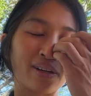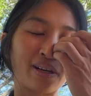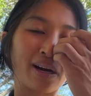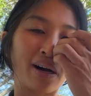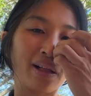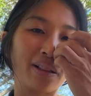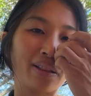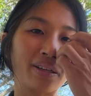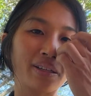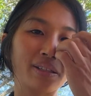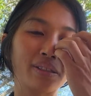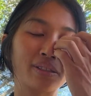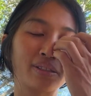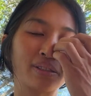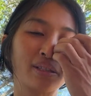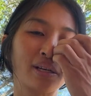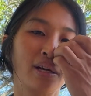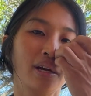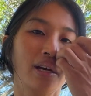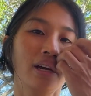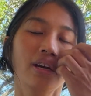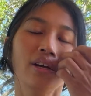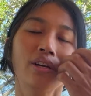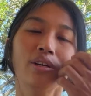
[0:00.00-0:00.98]
colors.
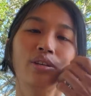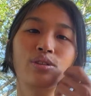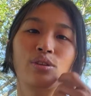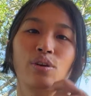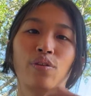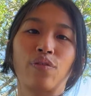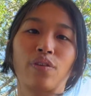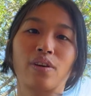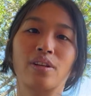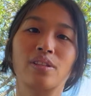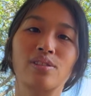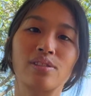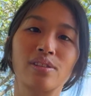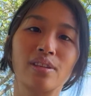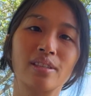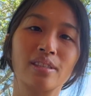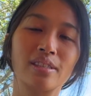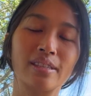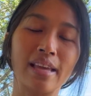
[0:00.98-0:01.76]
So for instance,